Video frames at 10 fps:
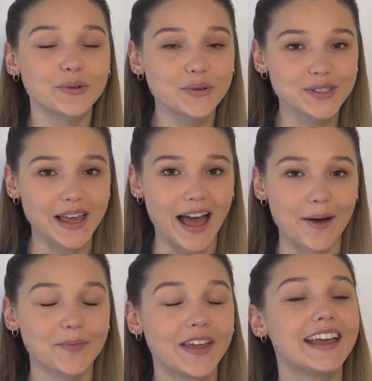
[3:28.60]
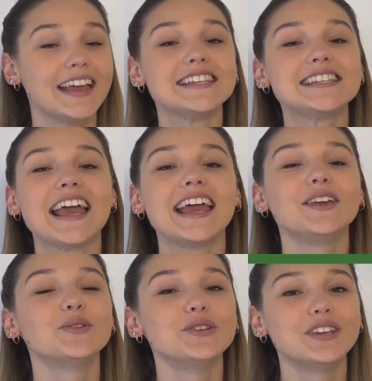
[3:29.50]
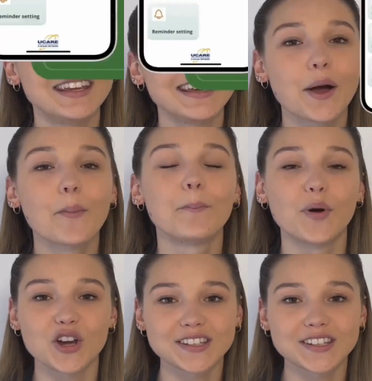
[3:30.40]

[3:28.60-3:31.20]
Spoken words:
CRUSE app is a unique